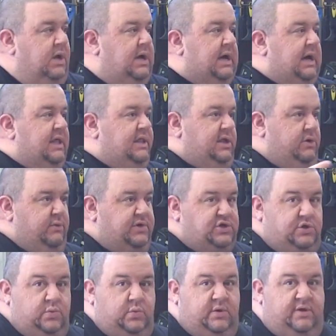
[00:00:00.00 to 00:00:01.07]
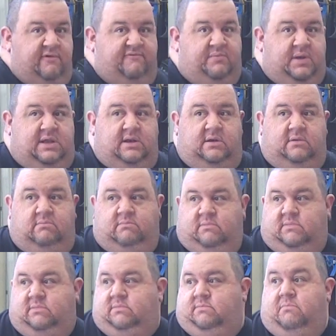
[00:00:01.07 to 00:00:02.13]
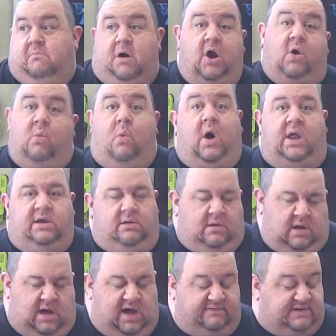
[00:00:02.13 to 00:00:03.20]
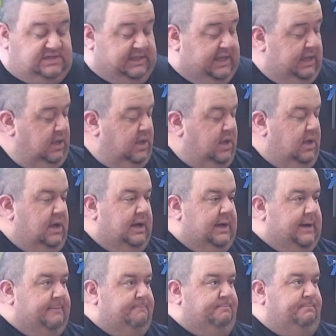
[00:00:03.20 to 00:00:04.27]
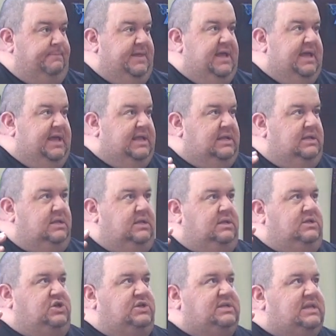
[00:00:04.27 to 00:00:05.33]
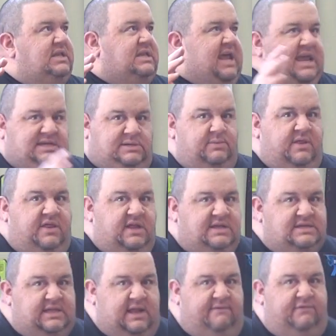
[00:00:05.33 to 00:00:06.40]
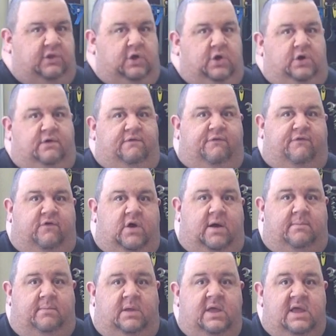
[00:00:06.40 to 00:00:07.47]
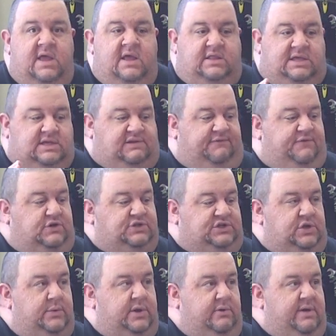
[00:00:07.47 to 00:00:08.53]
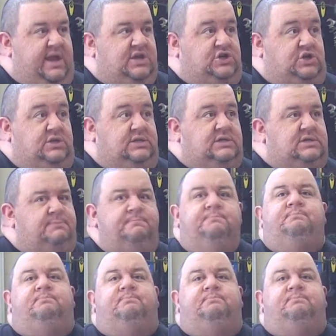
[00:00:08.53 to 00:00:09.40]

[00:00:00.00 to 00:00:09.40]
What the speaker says: The original would have been Mark I, obviously. And just take some of the things that I've learned from these first two iterations